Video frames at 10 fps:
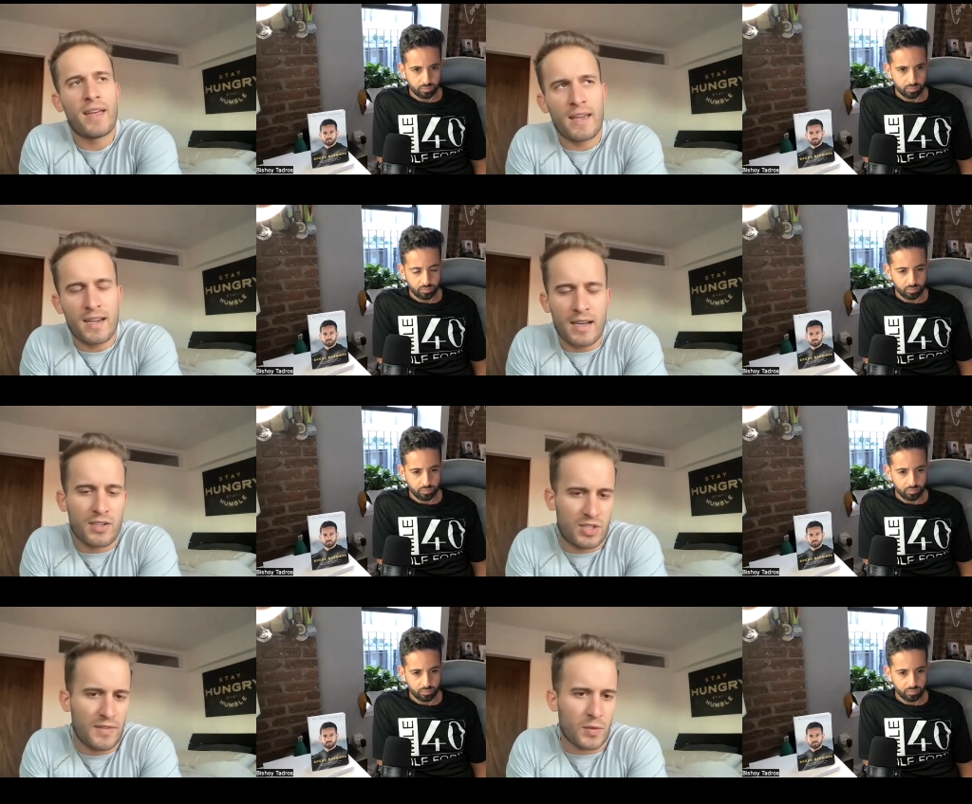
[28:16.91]
Speaker 1: that kind of
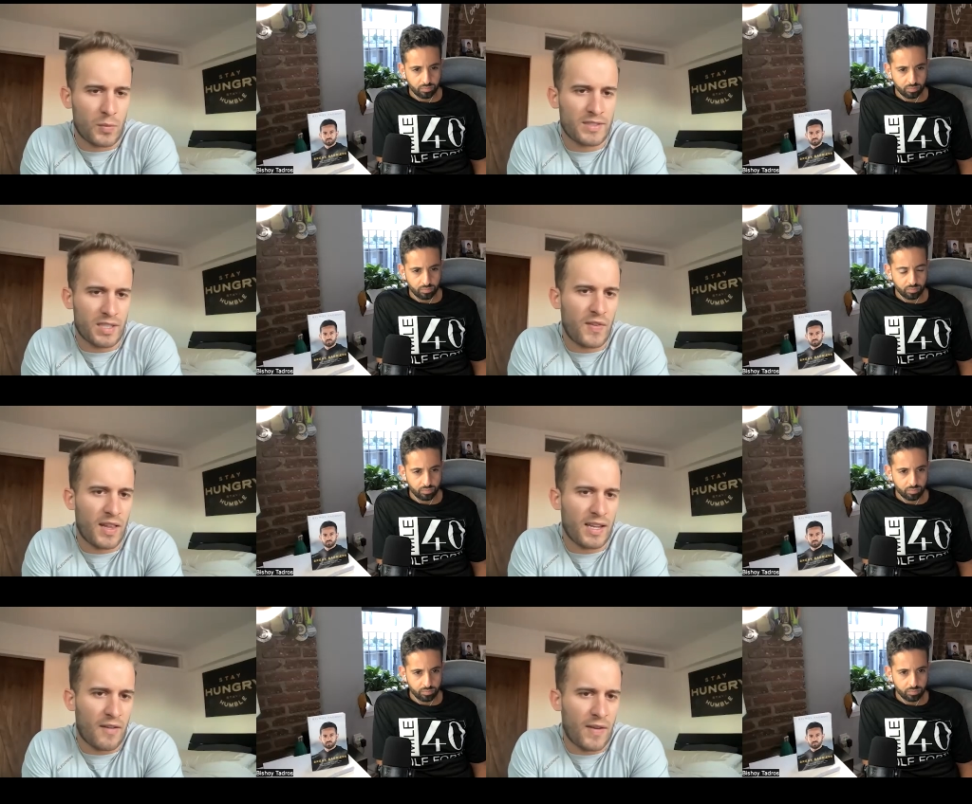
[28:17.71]
shifted once I felt
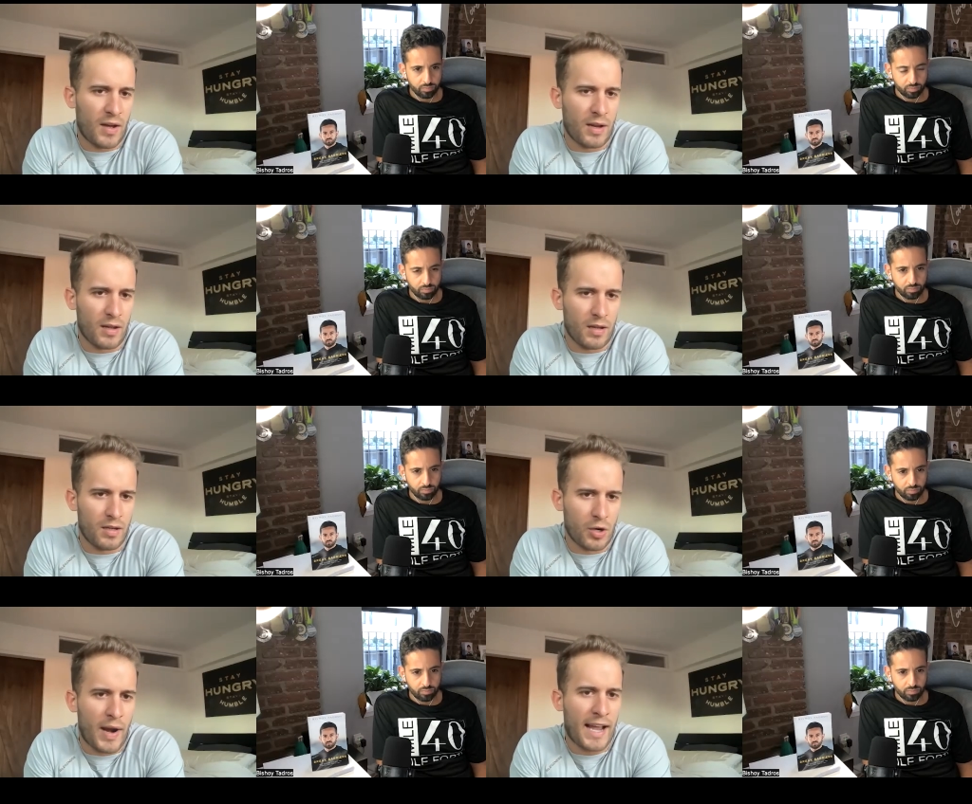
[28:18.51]
like I found a
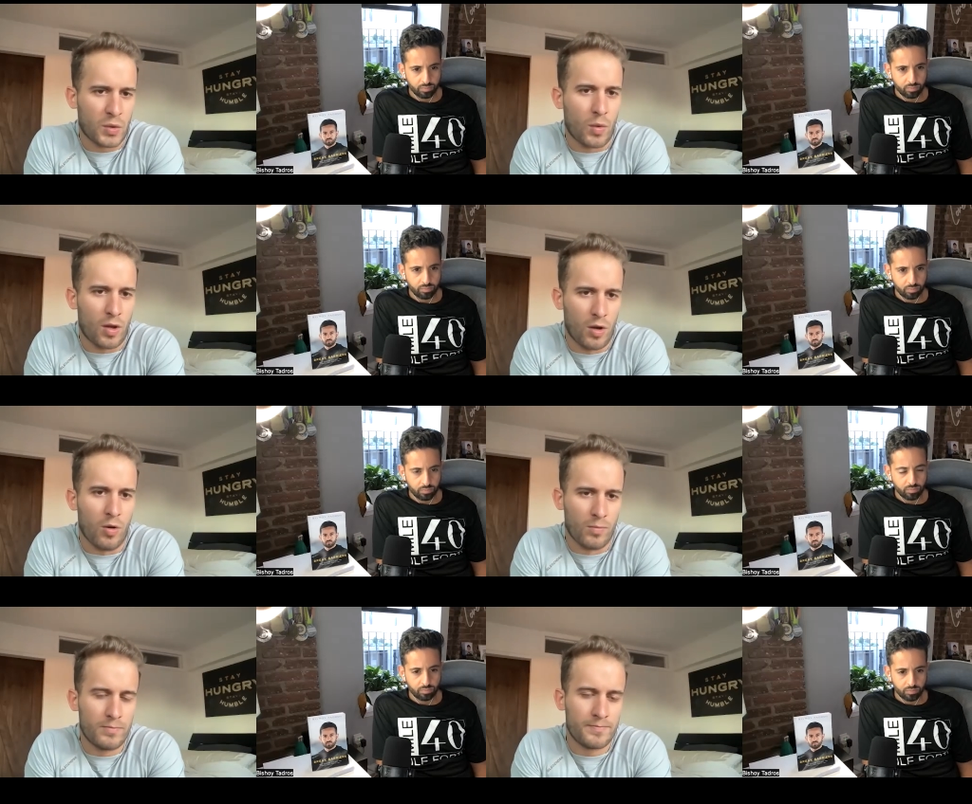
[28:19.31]
you know an actual home.
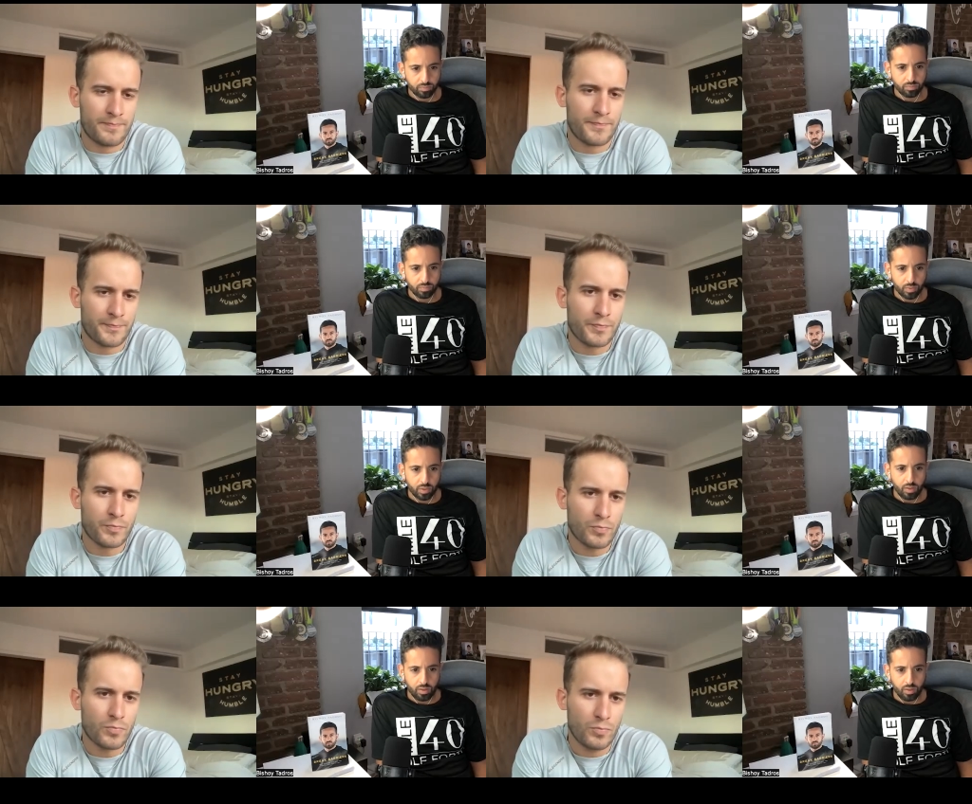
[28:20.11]

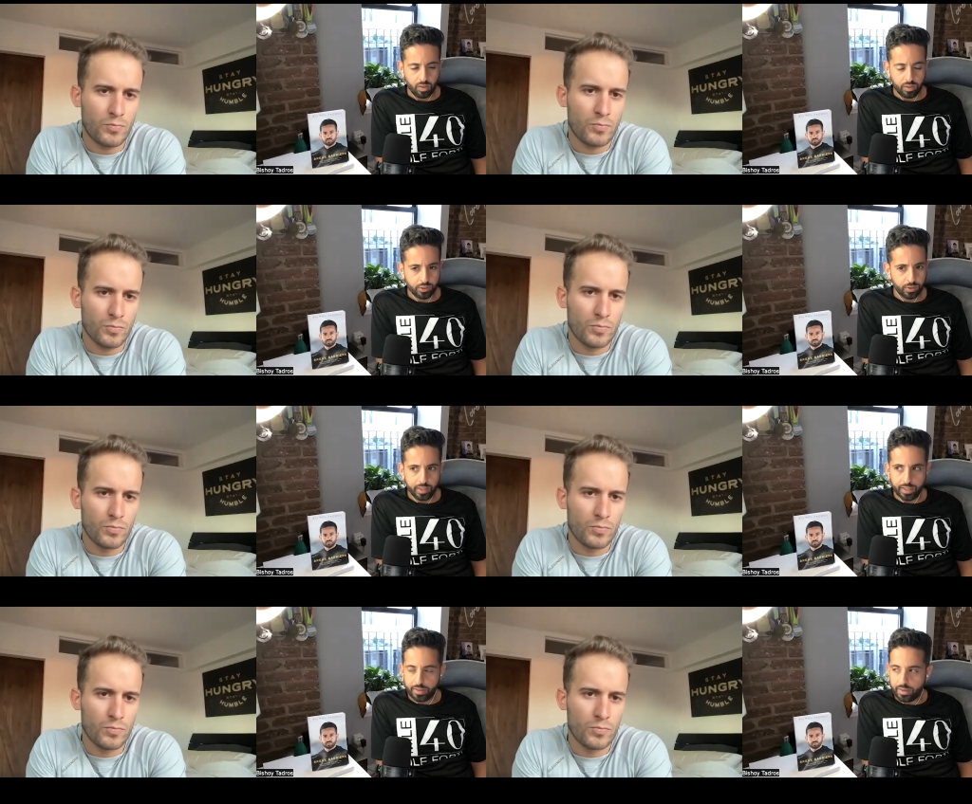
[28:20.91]
Speaker 2: That's
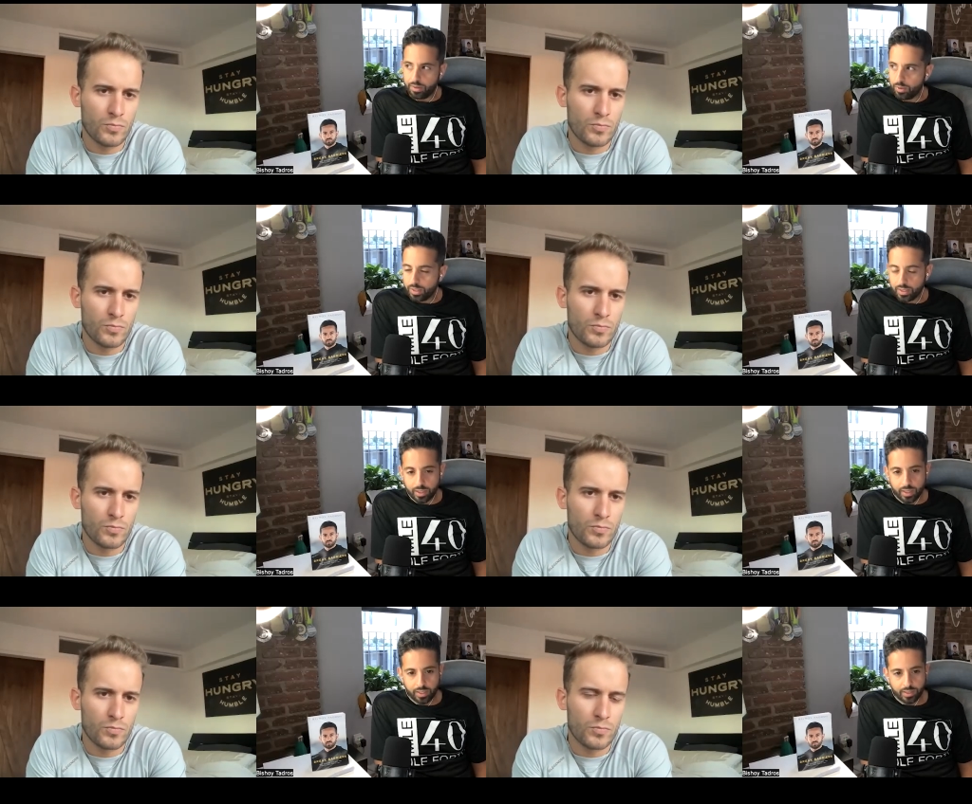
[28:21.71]
great. And and one
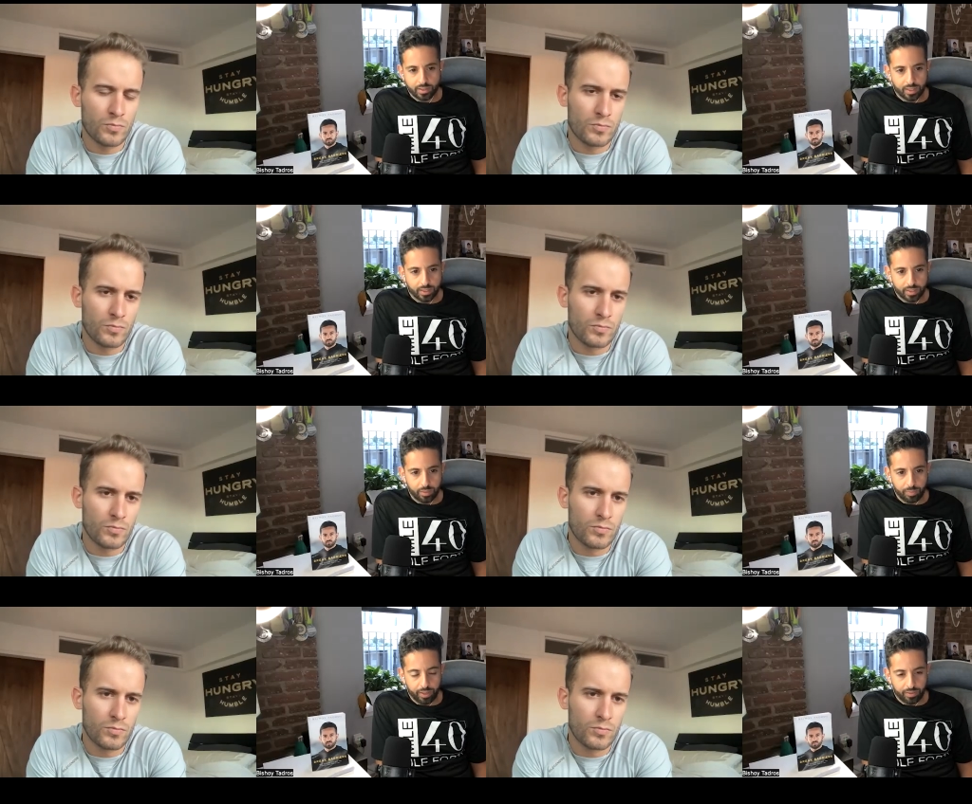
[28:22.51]
thing that kind of stands
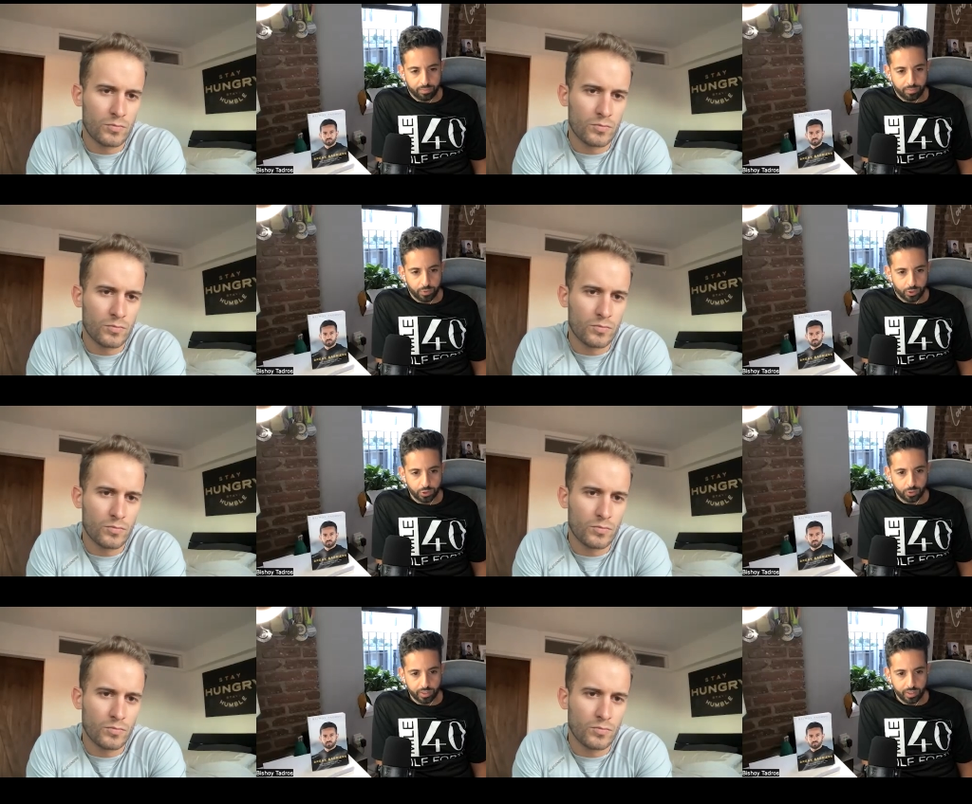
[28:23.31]
out about
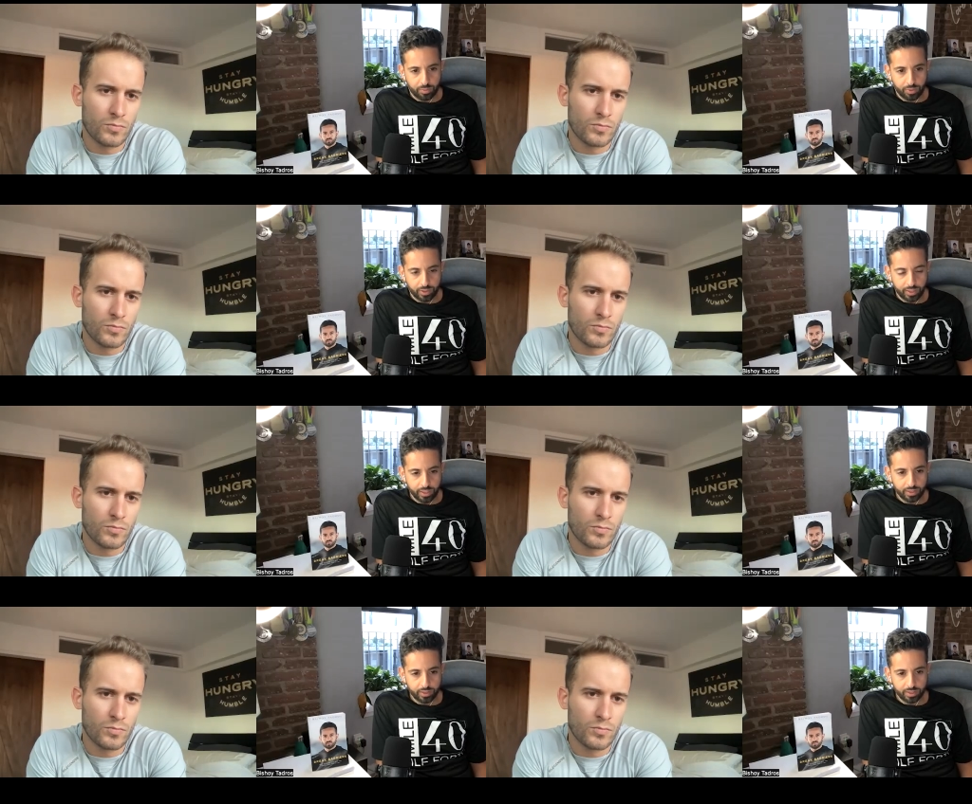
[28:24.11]
your story in
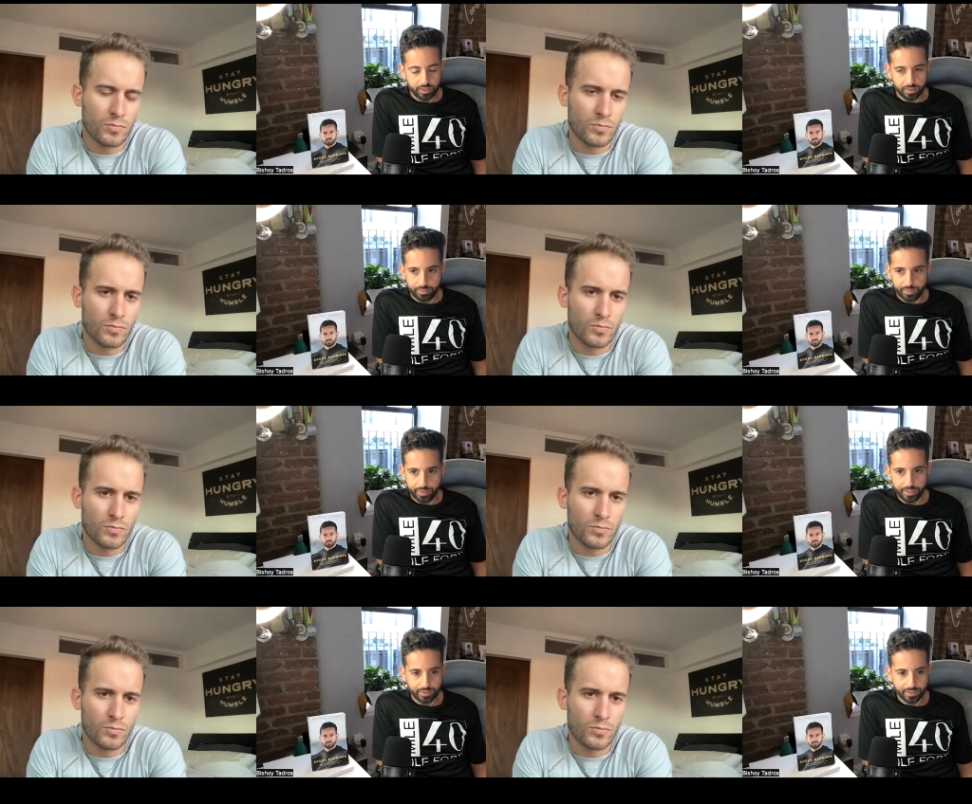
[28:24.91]
particular, and and